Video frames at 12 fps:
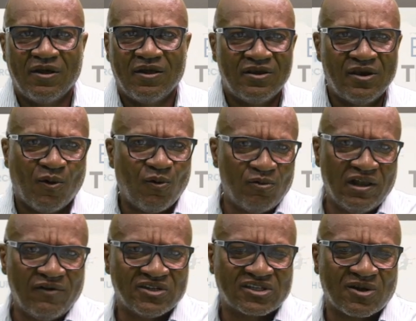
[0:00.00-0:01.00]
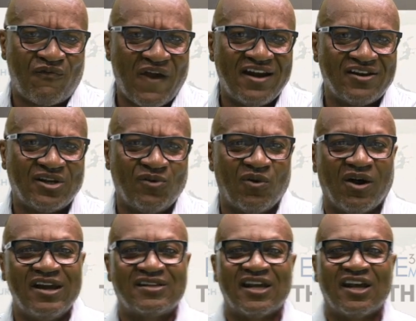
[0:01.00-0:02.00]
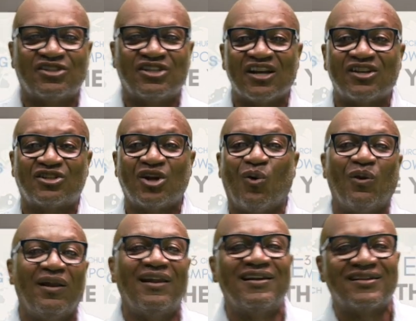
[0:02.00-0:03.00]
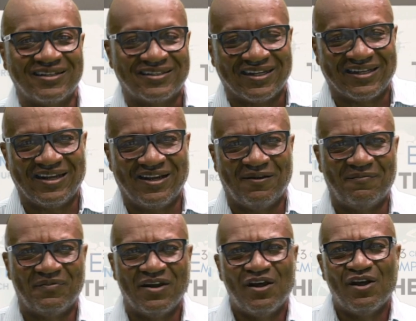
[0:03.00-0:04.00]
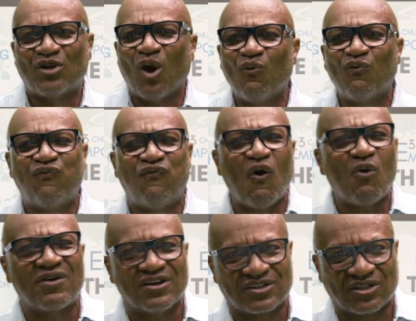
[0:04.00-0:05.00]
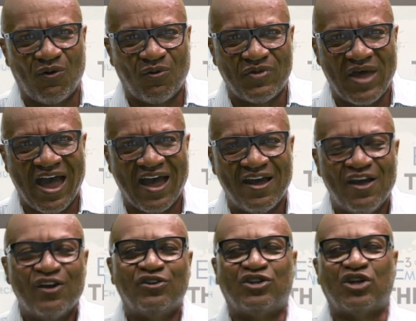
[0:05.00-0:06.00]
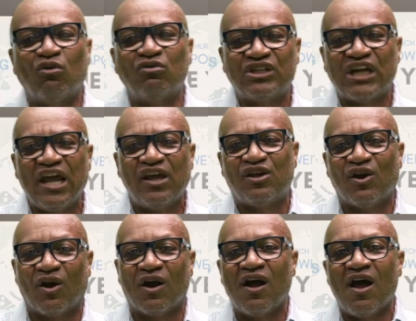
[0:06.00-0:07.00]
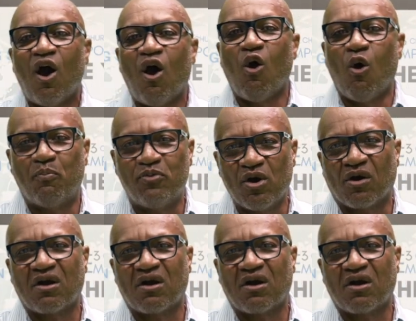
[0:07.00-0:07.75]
You know, live in some fantasy world. He says, just don't listen to them. Don't focus on that. Don't take your hope, your